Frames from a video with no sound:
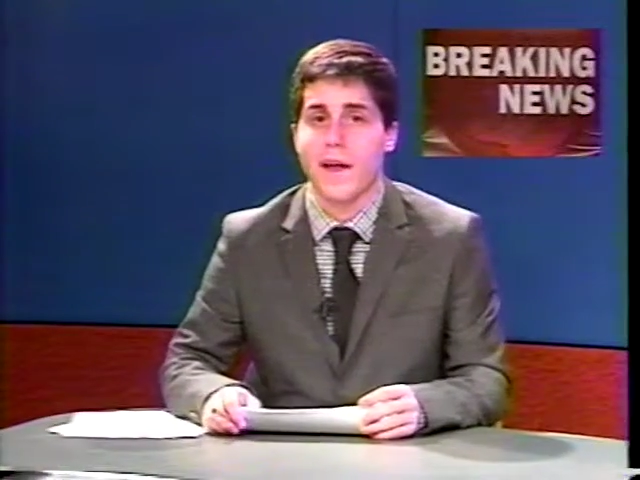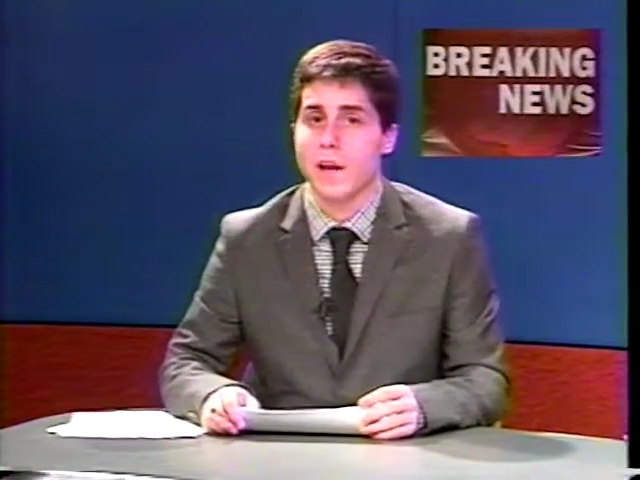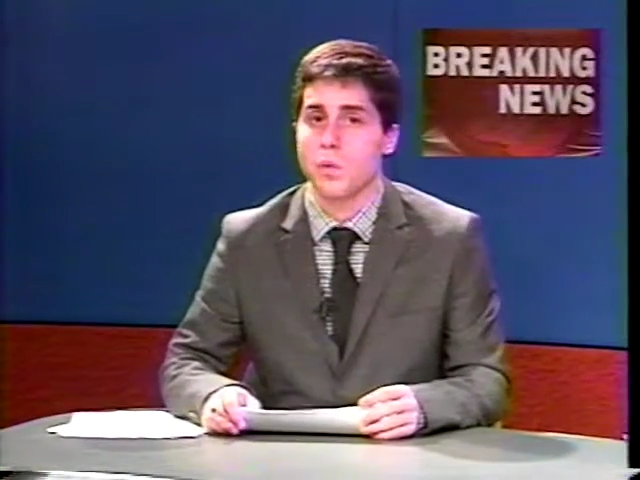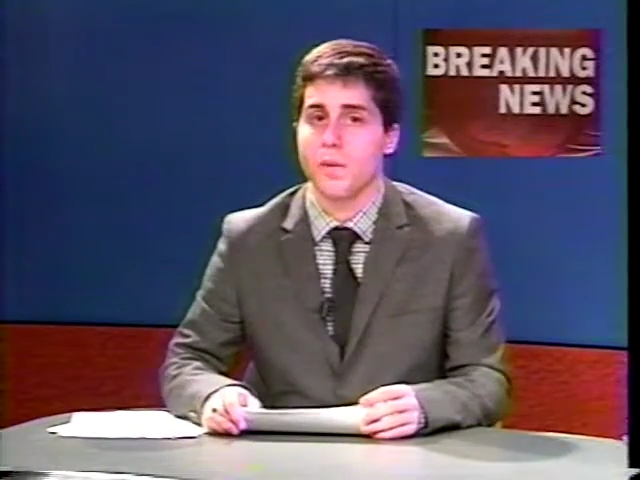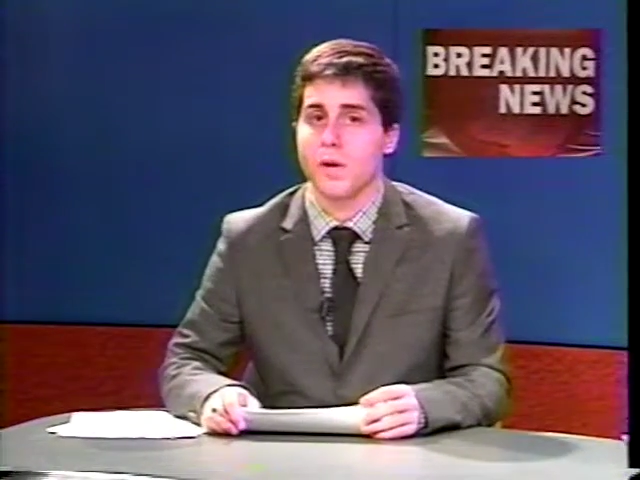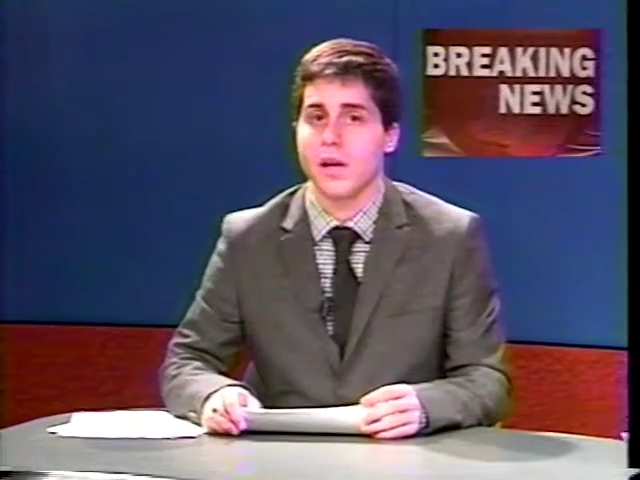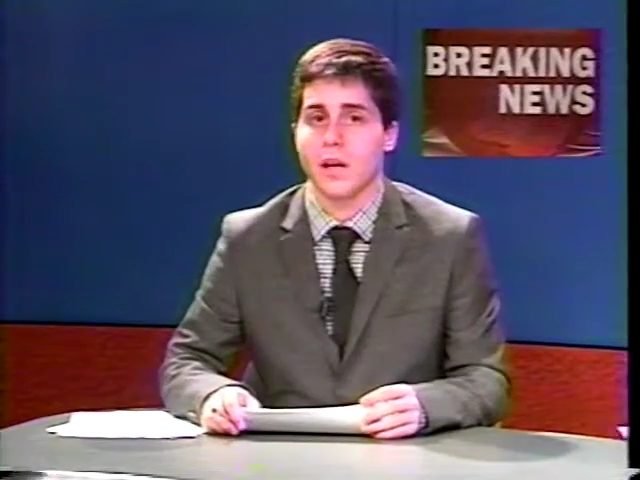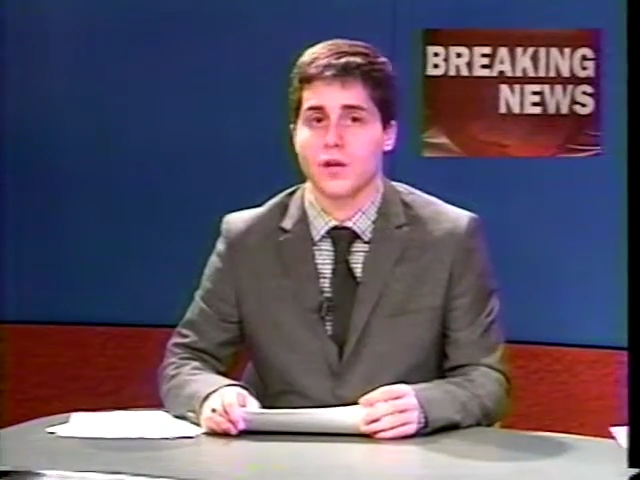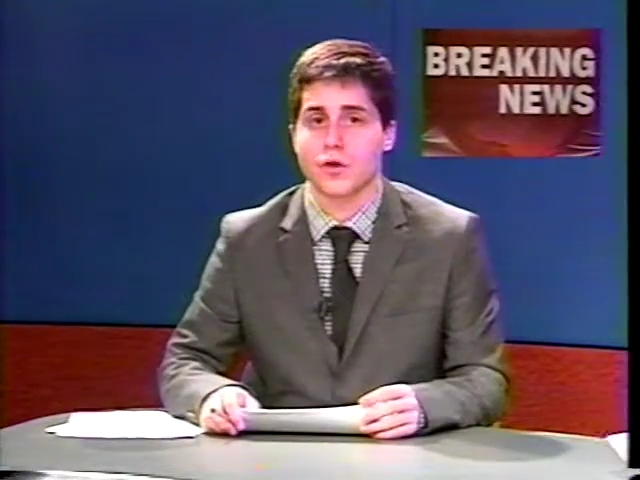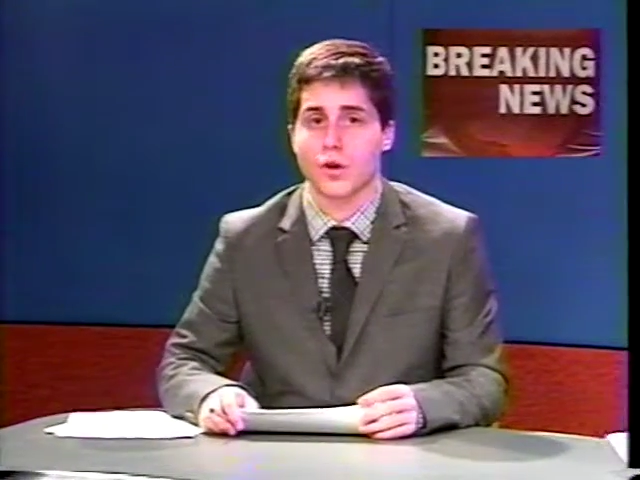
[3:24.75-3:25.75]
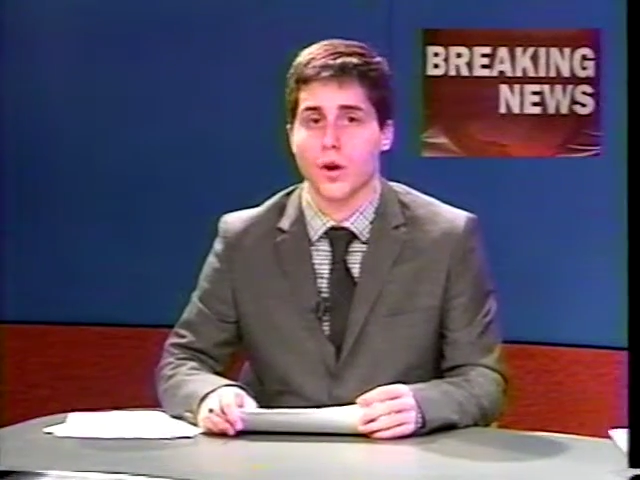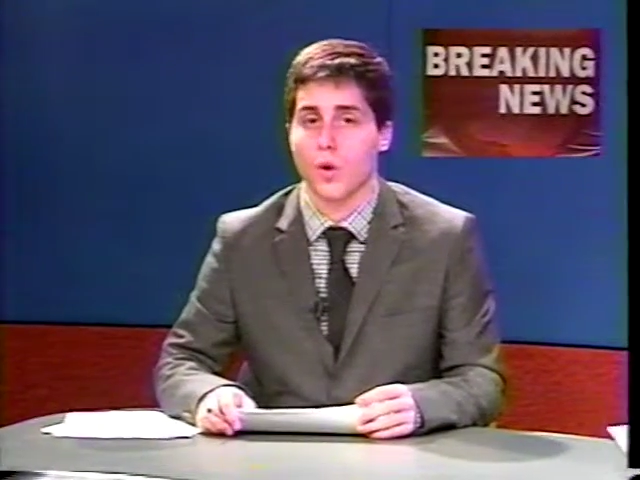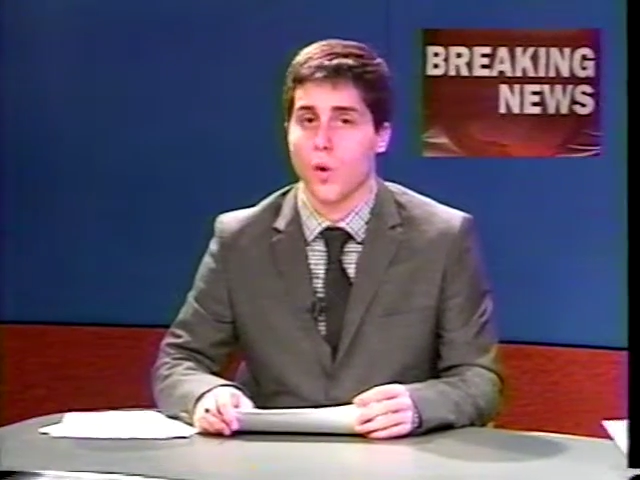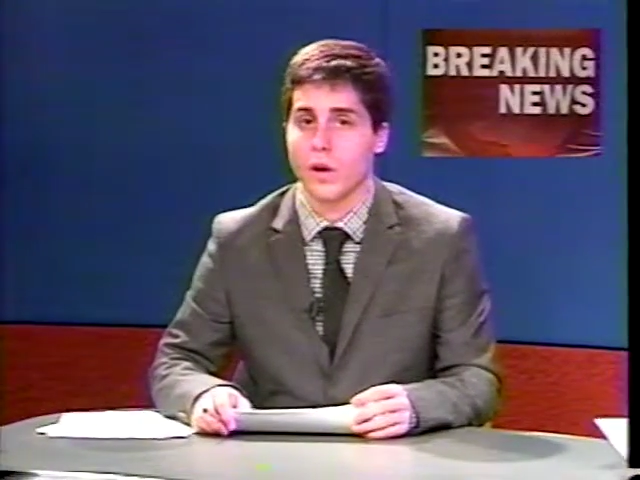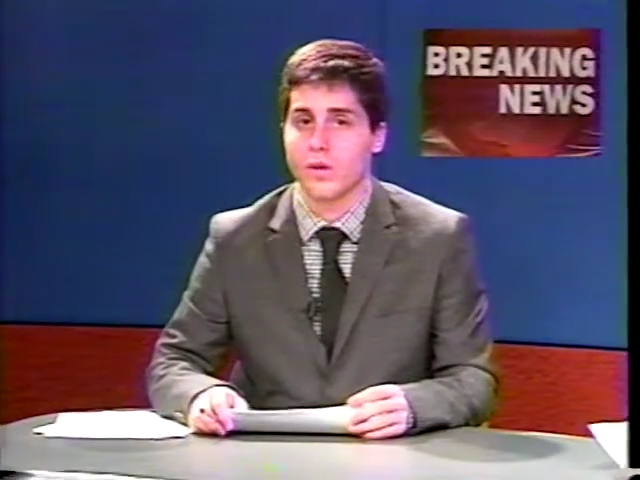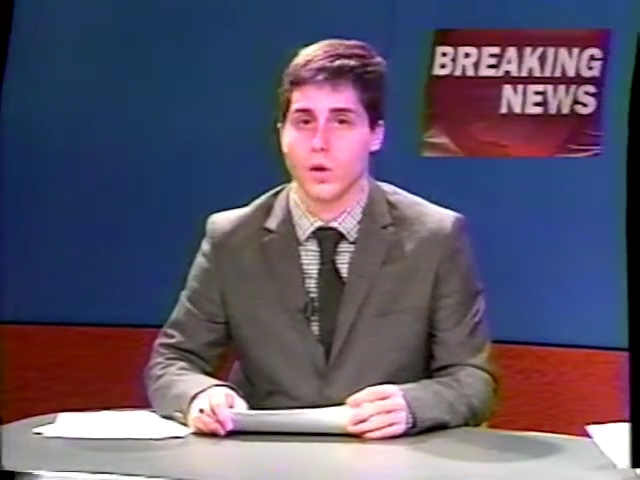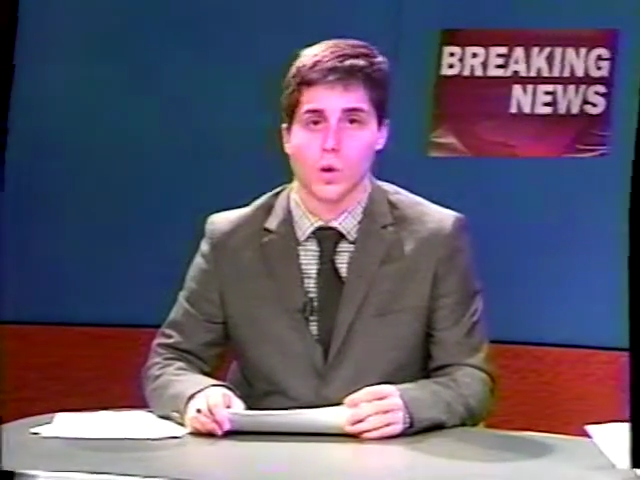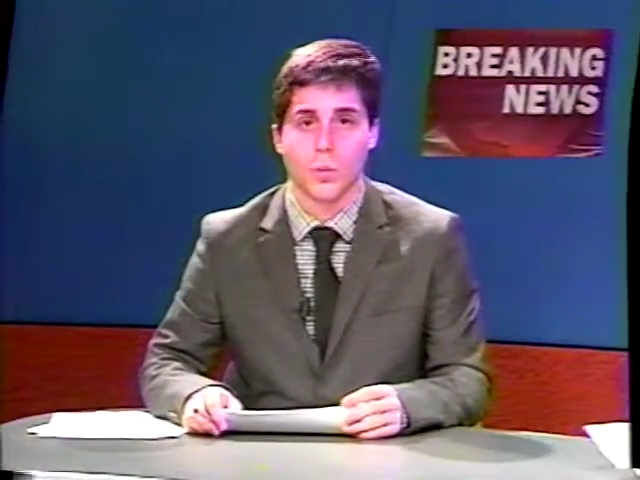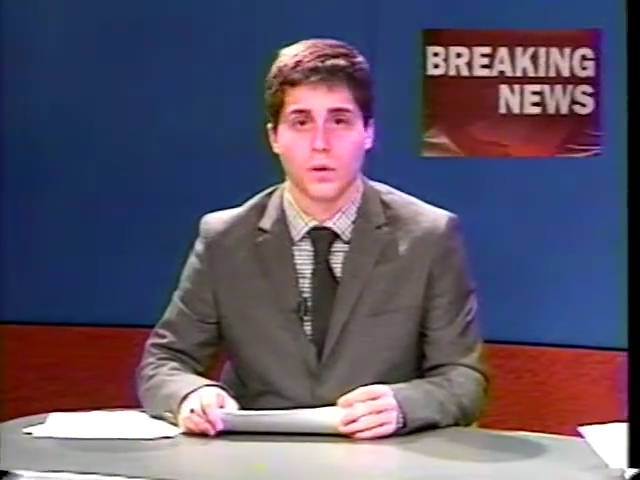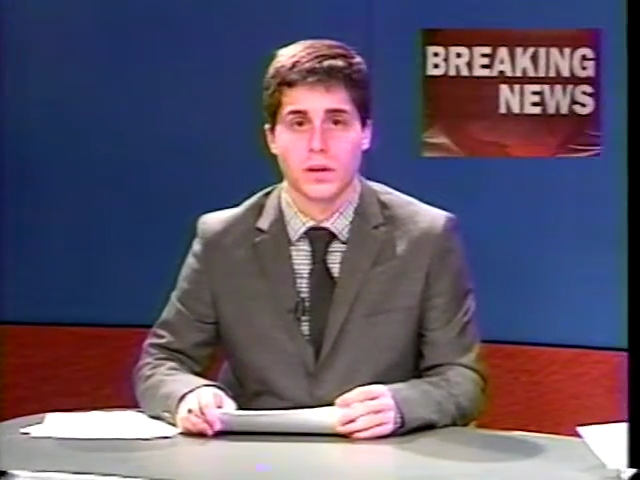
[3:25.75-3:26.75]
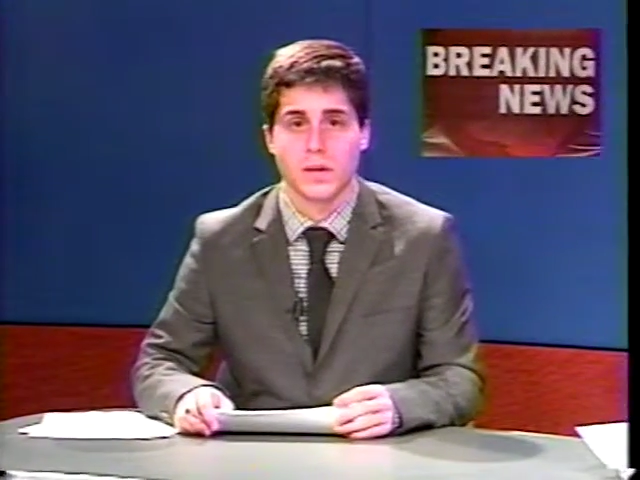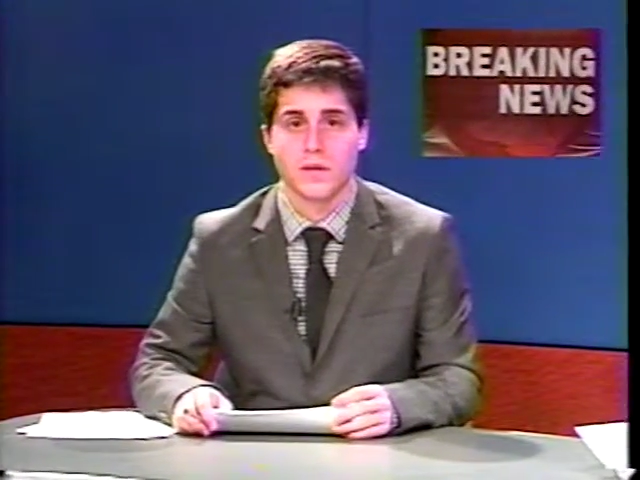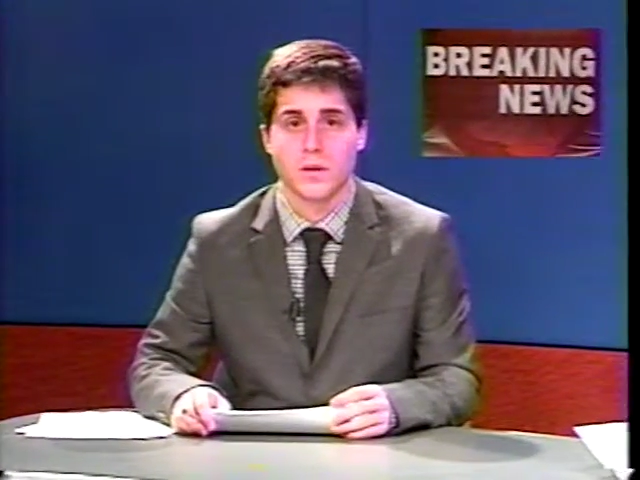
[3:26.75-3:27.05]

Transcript: anyone being injured, according to local police.